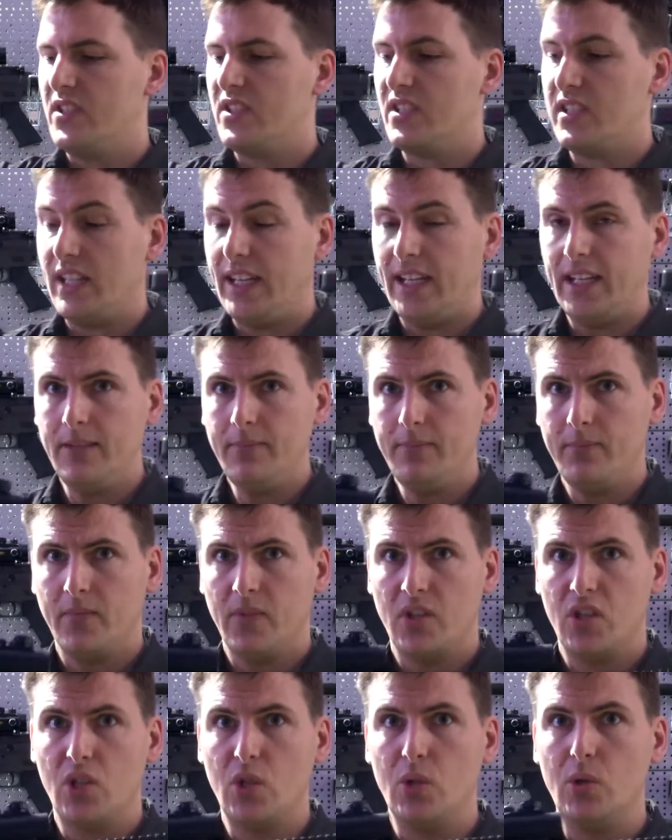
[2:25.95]

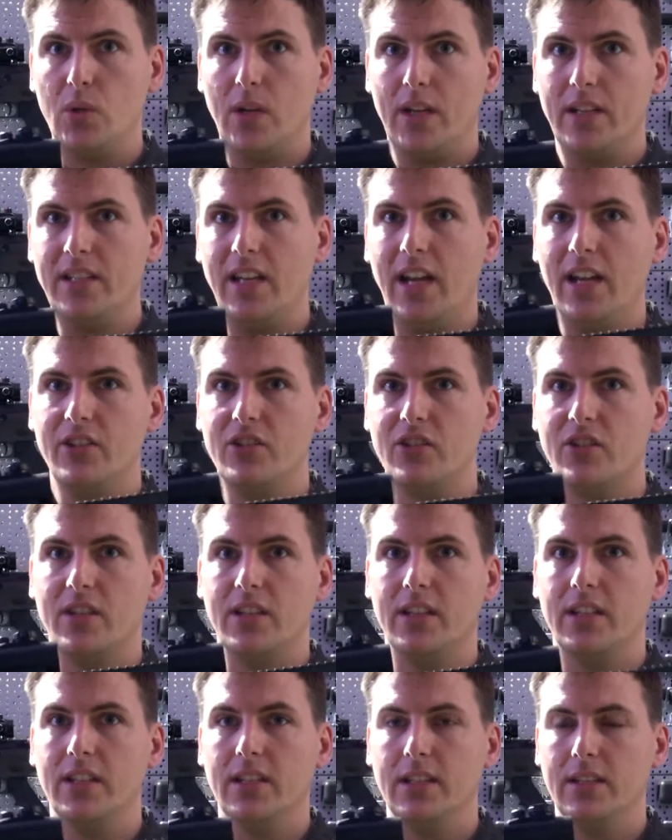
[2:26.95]
sling to attach
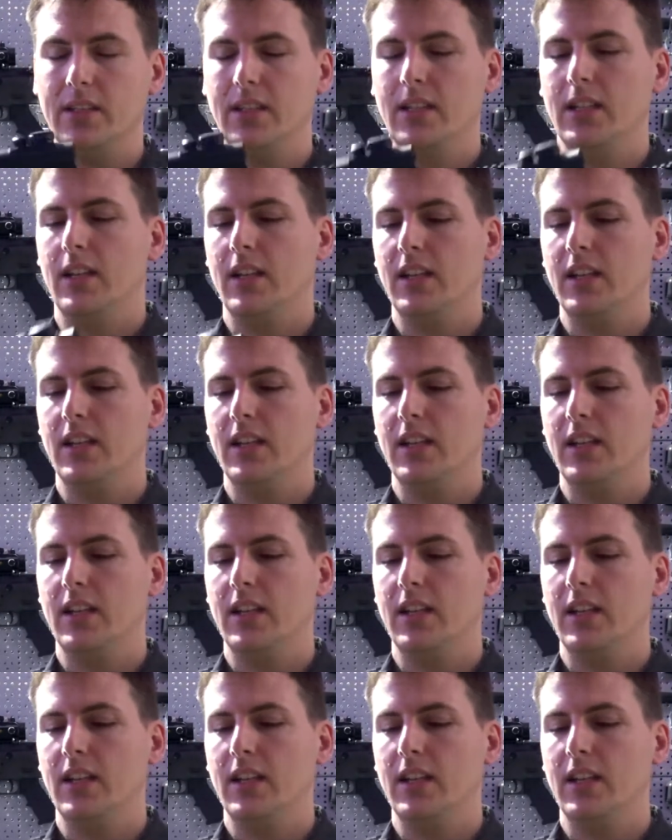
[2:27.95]
the